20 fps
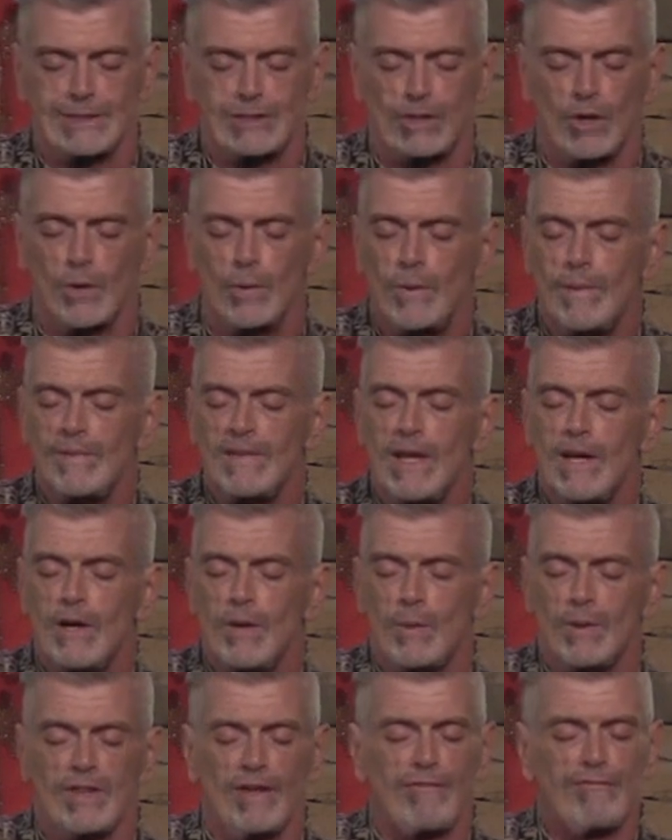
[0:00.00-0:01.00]
And so
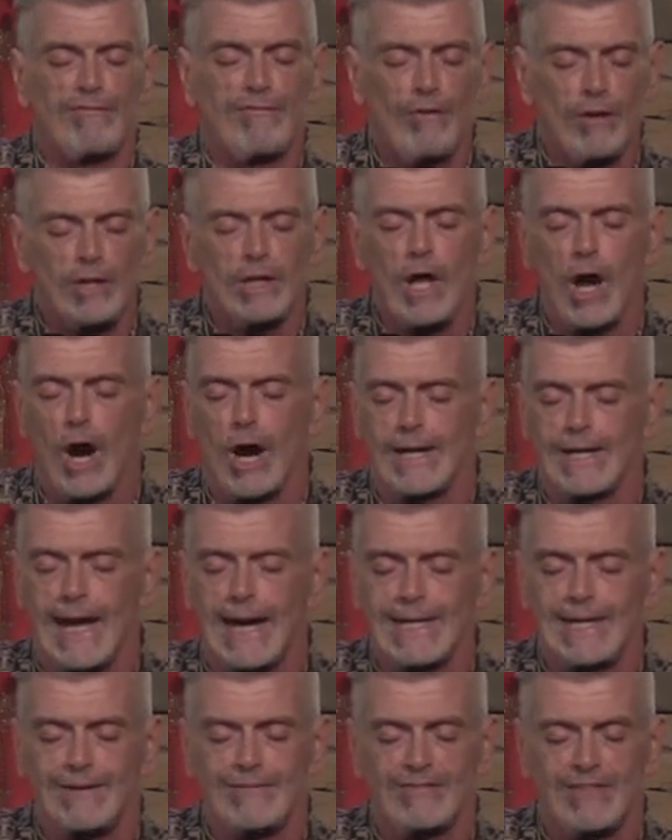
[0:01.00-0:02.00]
with a full heart,
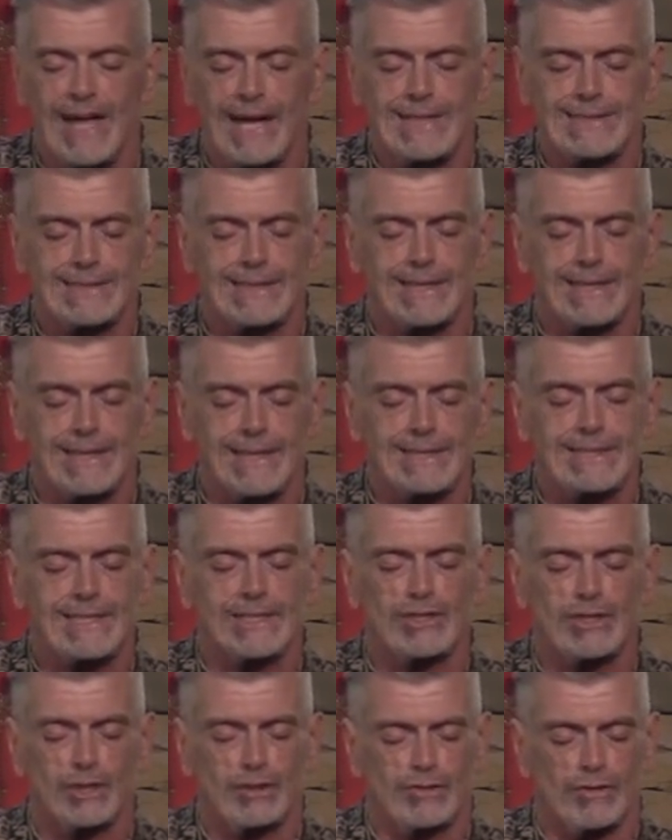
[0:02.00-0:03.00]
I give thanks that
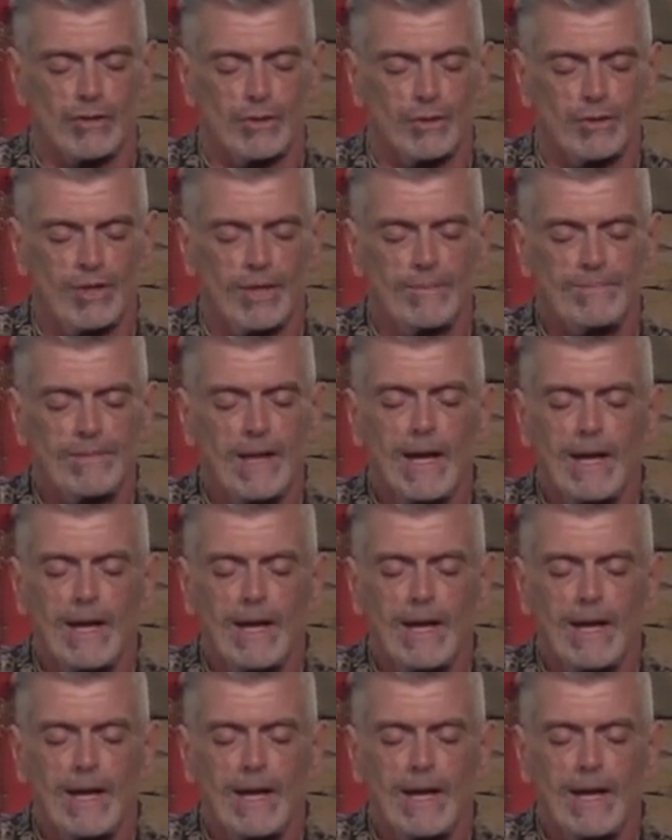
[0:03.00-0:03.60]
this is the truth.